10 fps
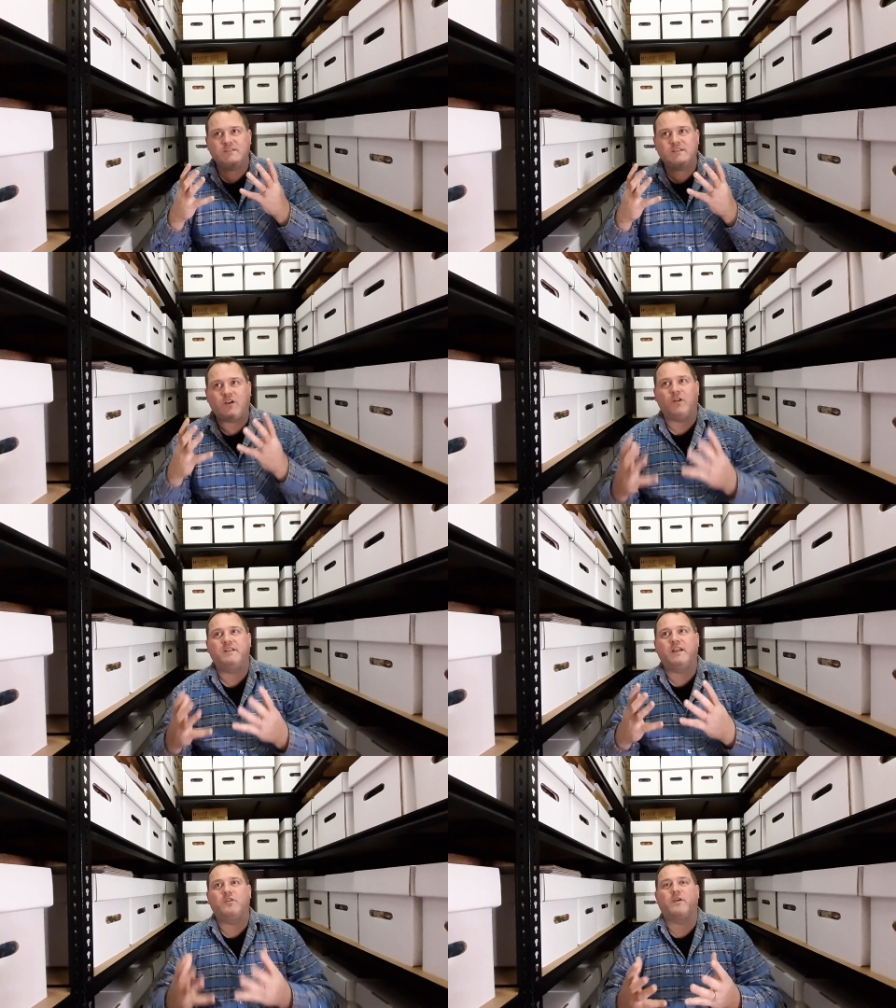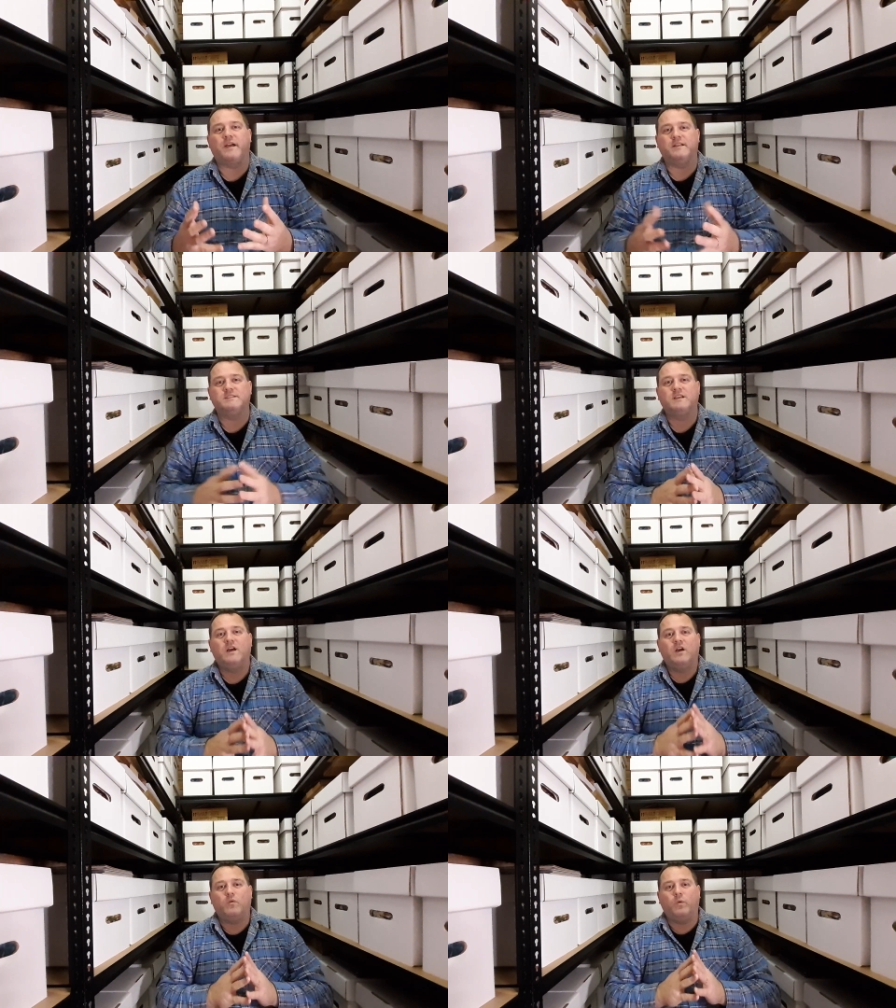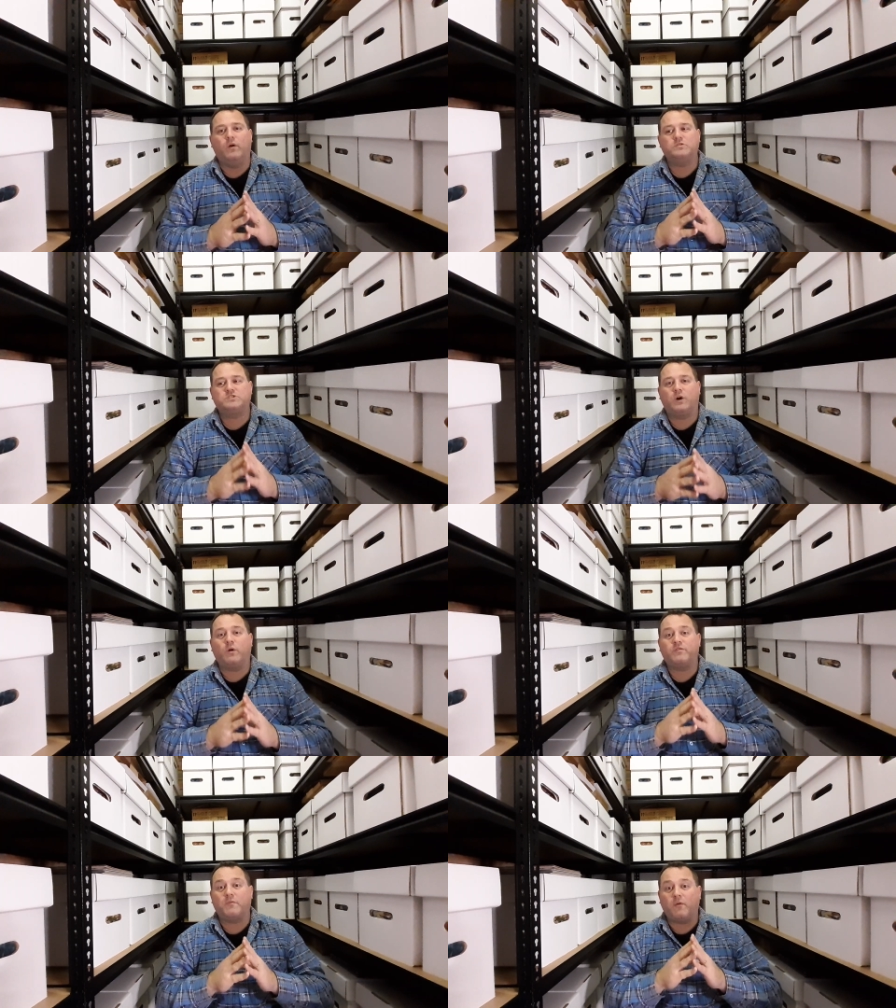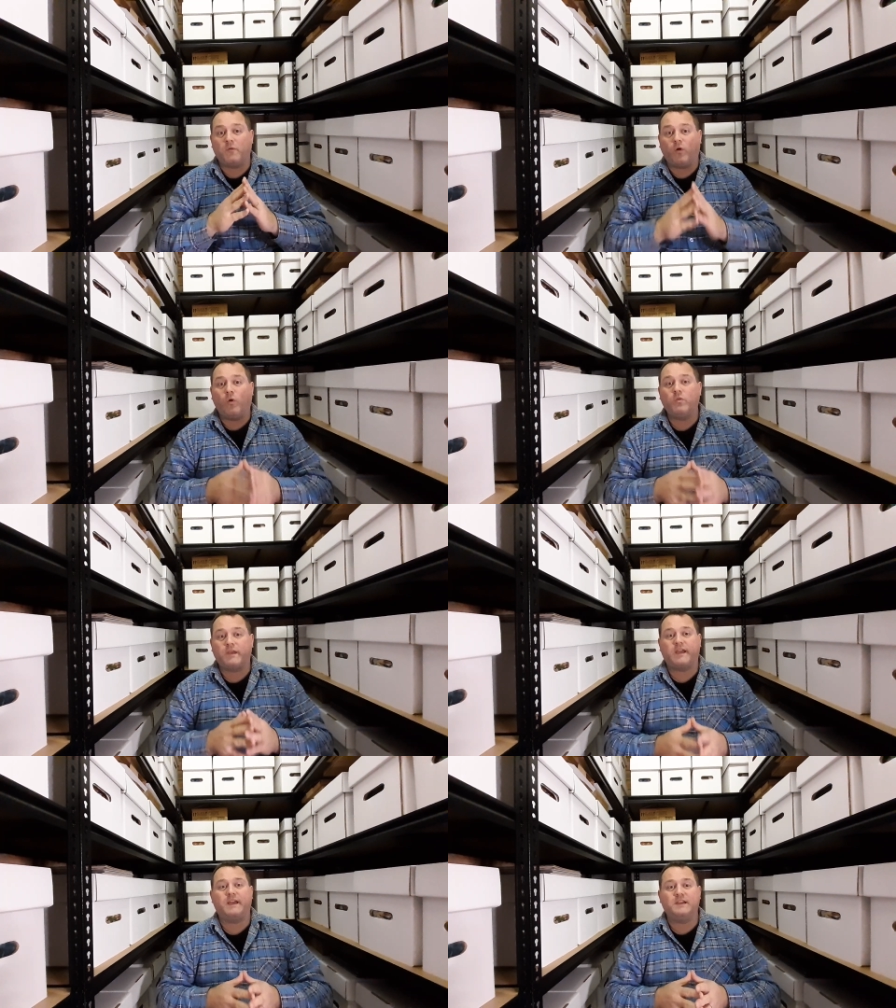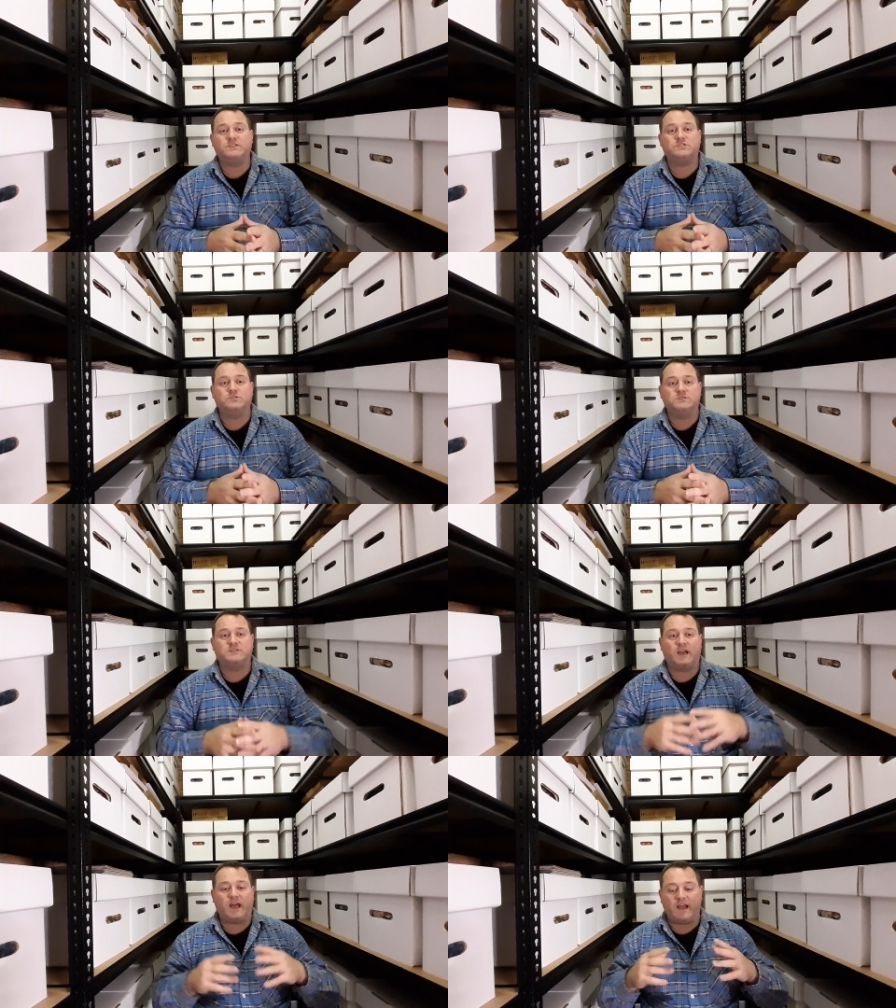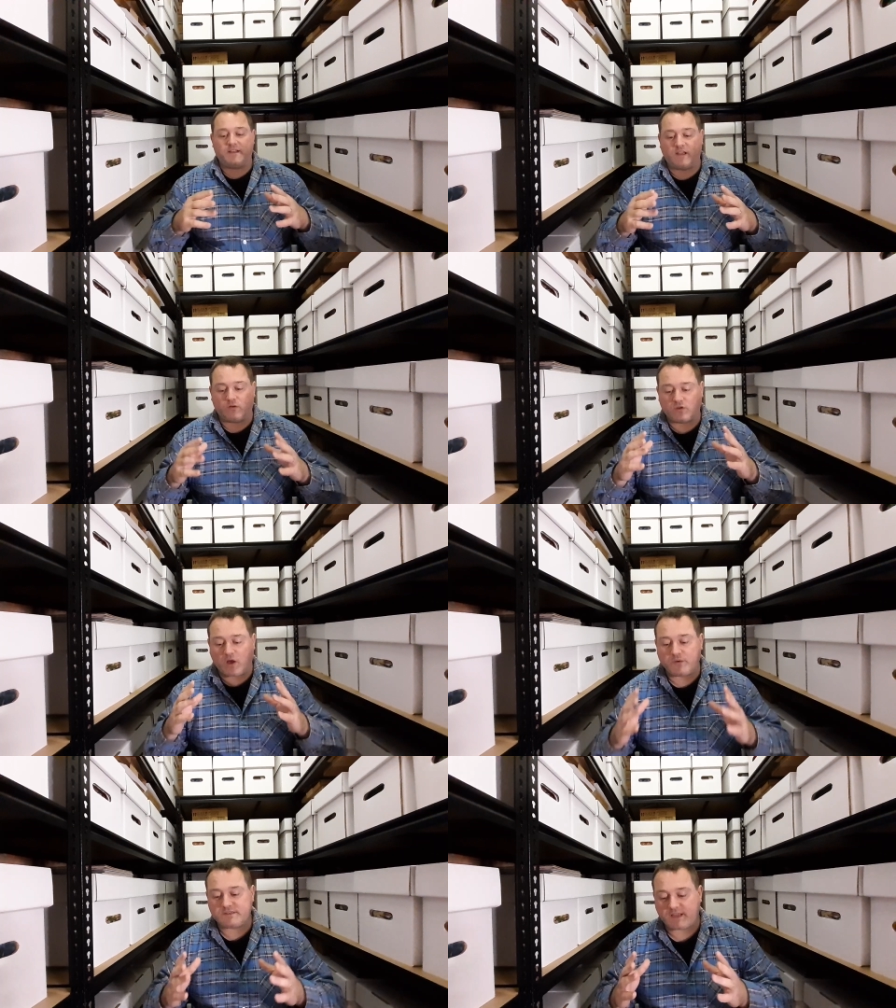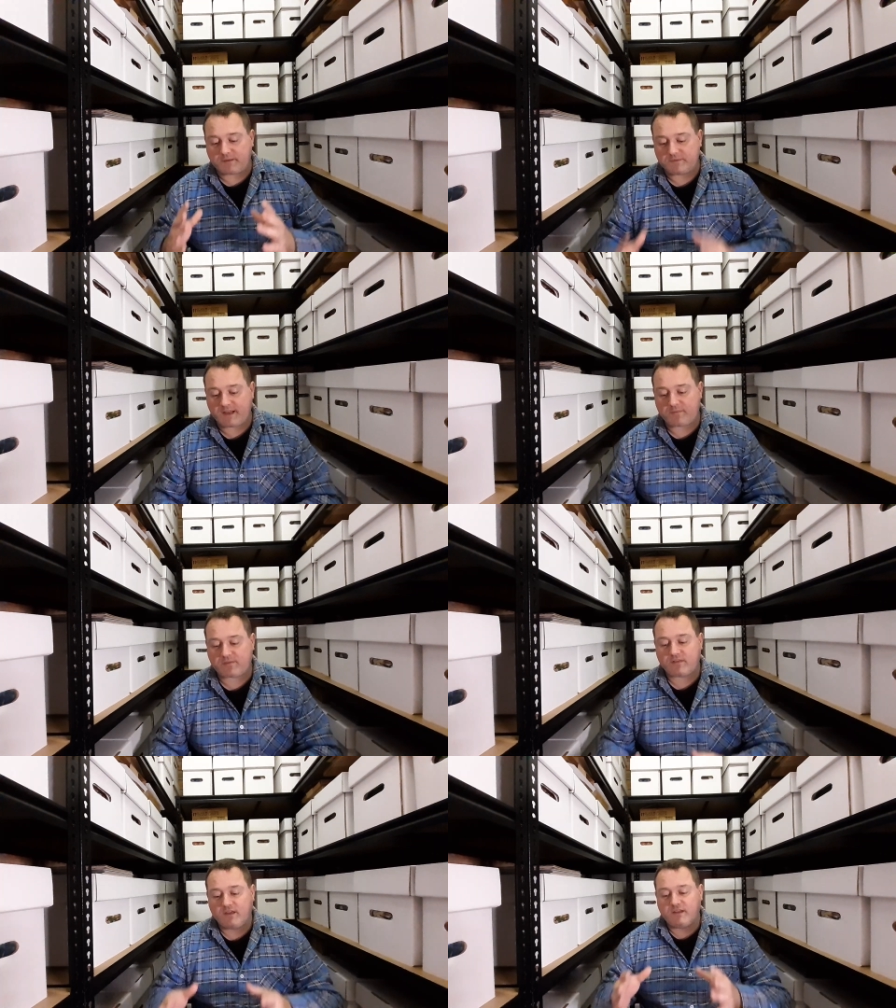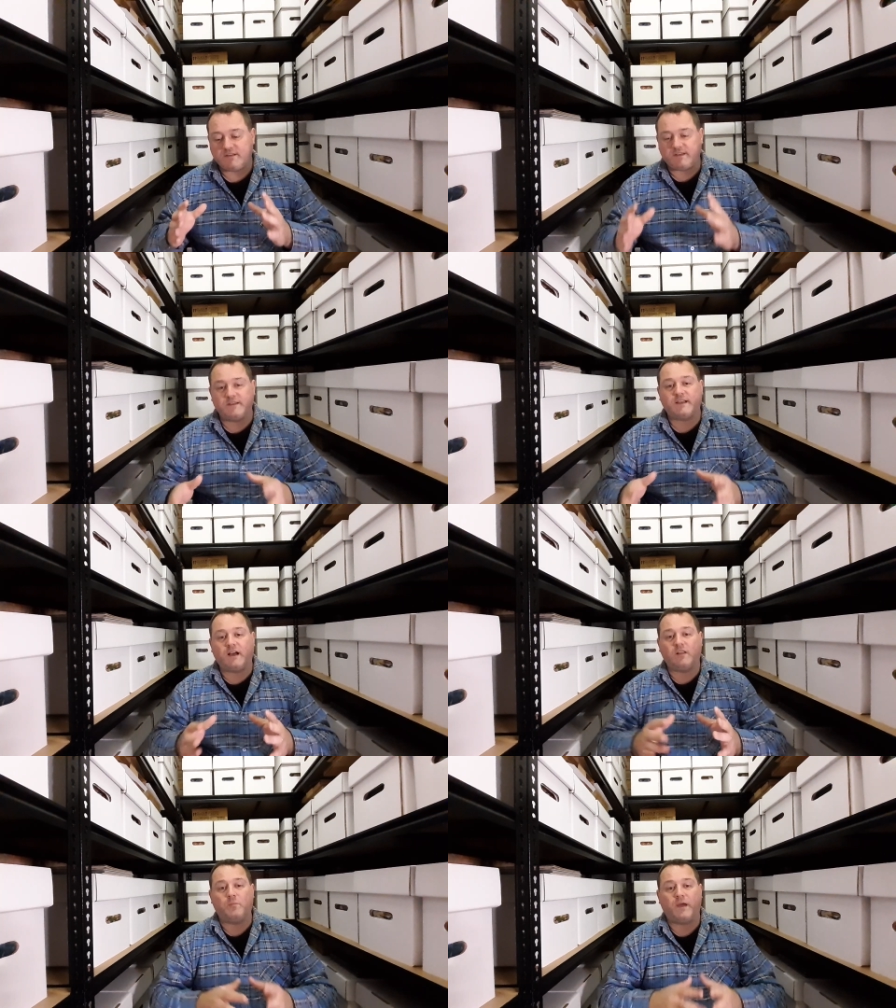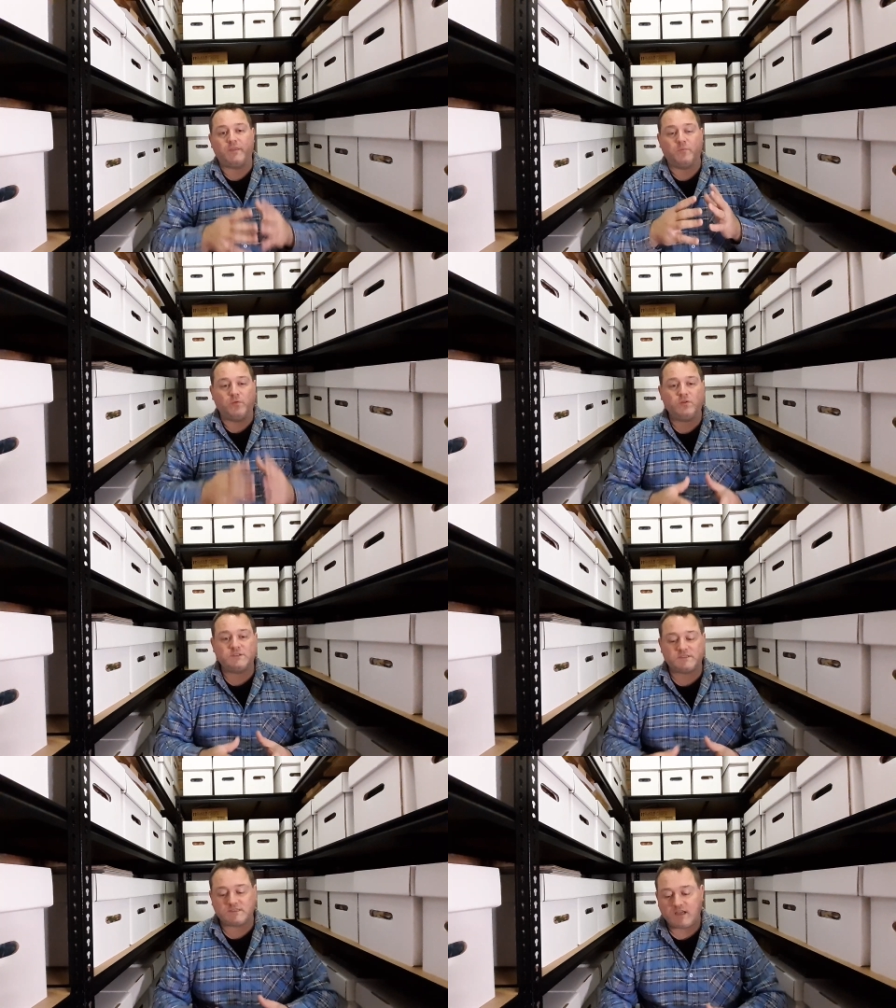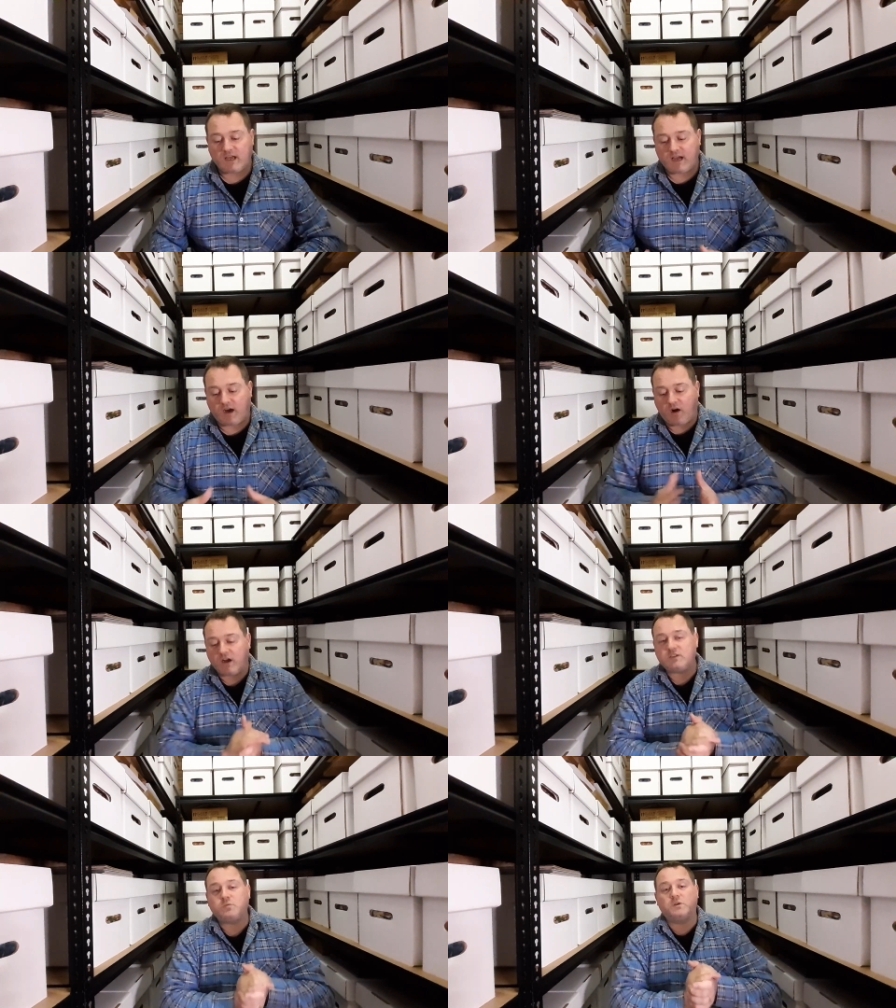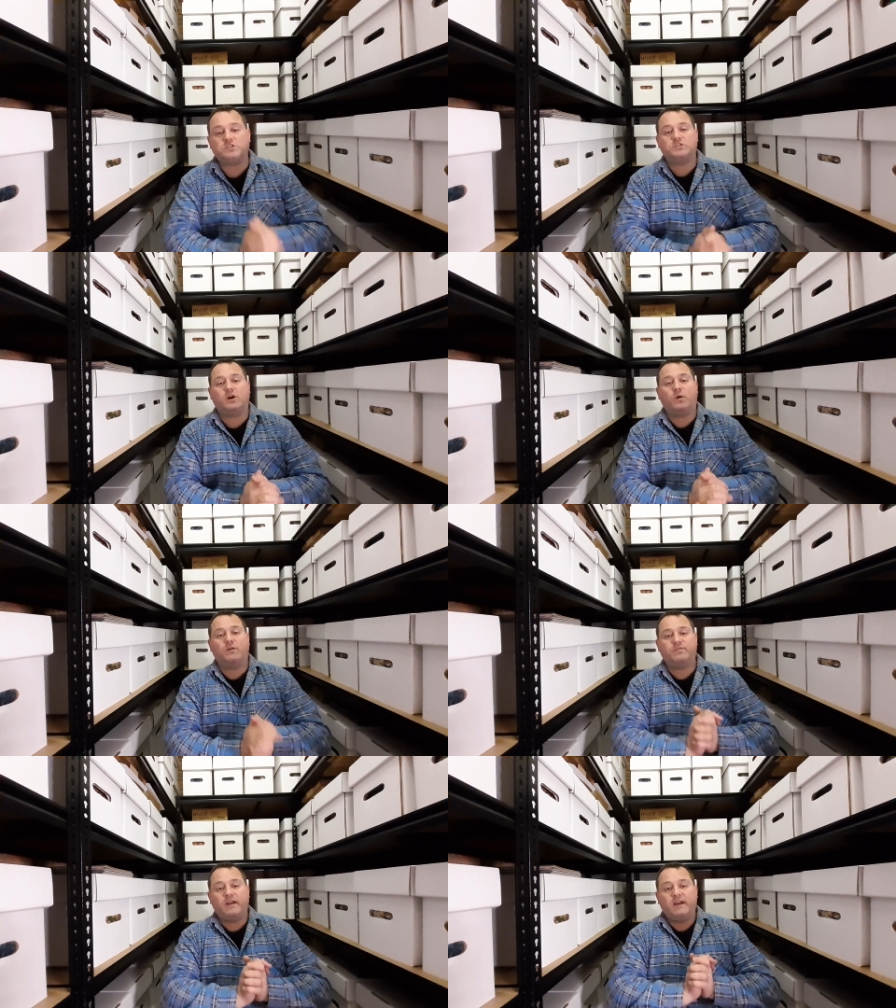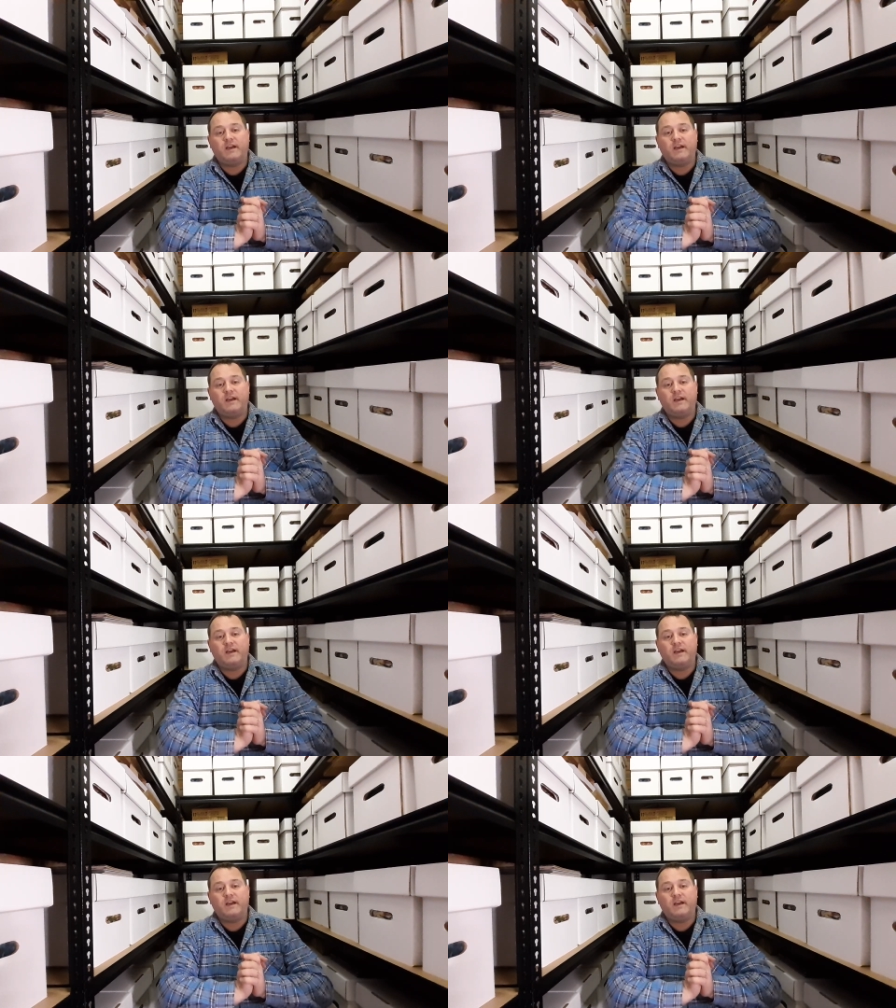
content creators will show off all the key issues and they'll go into in-depth detail about the books. I just want to show off